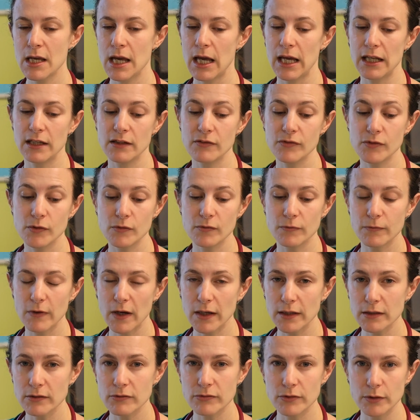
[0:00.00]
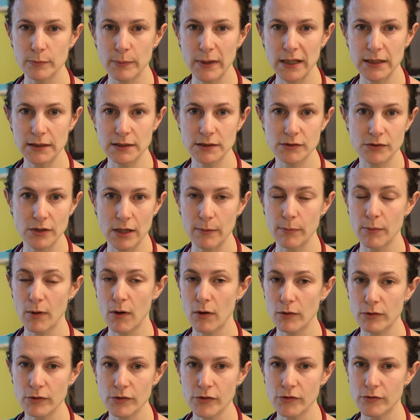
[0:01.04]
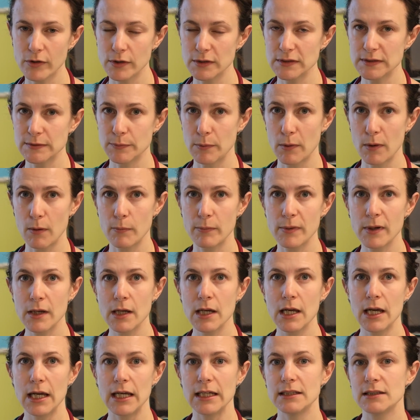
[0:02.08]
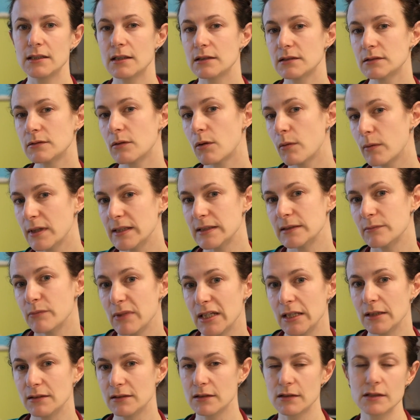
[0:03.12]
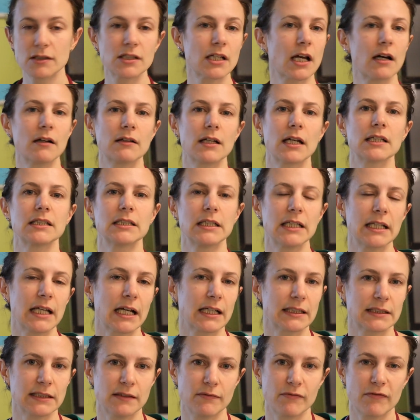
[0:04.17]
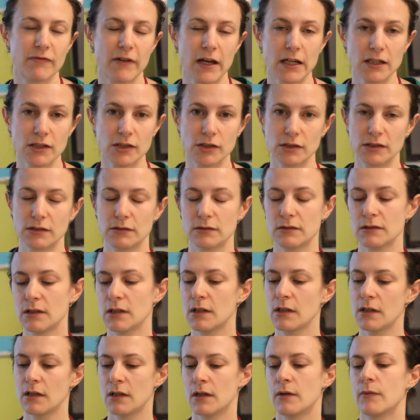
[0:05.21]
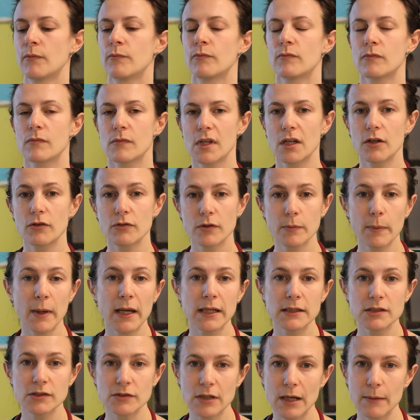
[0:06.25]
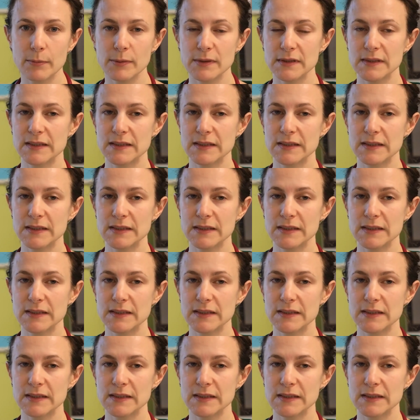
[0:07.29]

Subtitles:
and if you find Group A Strep on a throat swab, it doesn't always mean that the child actually has an infection. Group A Strep is